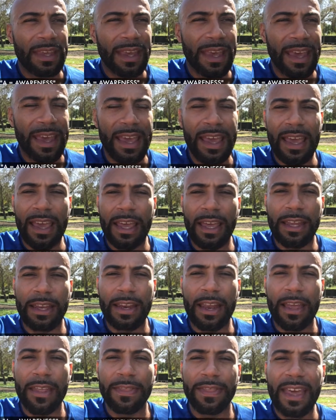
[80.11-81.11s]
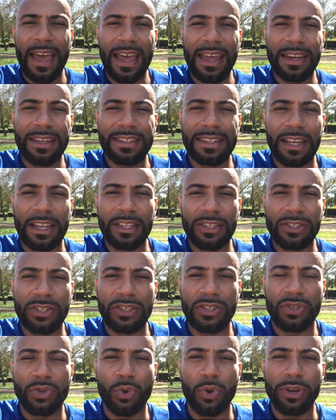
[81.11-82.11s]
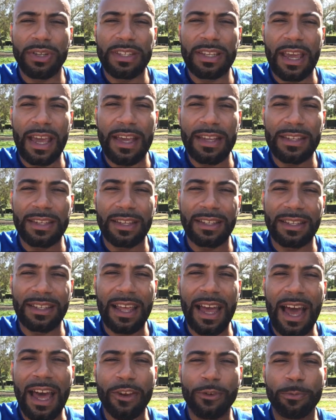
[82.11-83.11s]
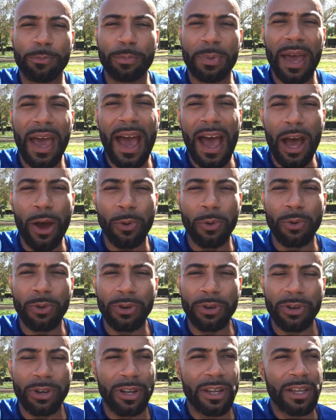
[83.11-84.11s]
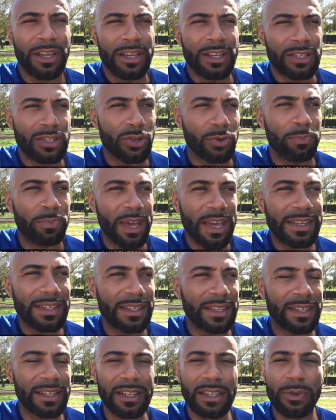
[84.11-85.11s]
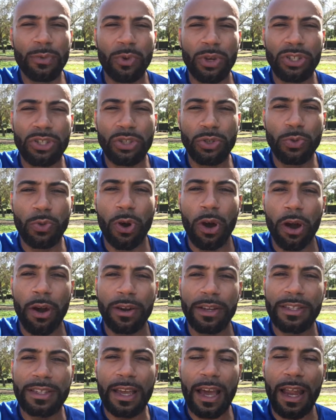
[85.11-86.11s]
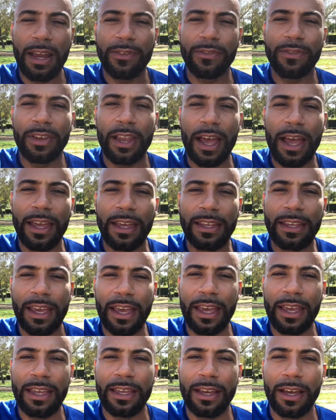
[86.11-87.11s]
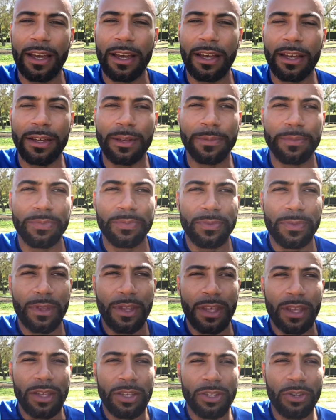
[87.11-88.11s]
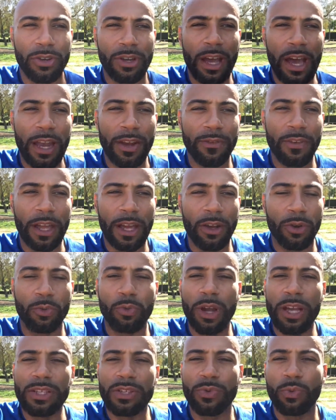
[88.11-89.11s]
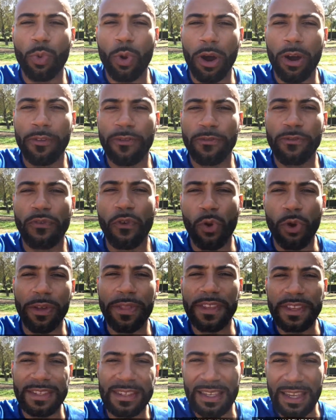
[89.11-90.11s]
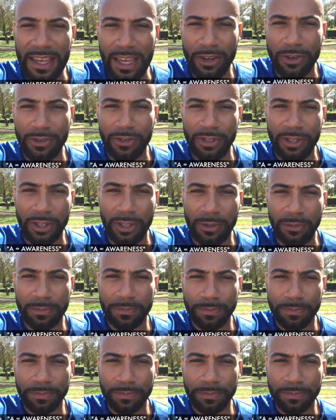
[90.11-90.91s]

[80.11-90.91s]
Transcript: And that intelligence source has a lot of power. So basically what you are is kind of like you're kind of like a reservoir for this energy.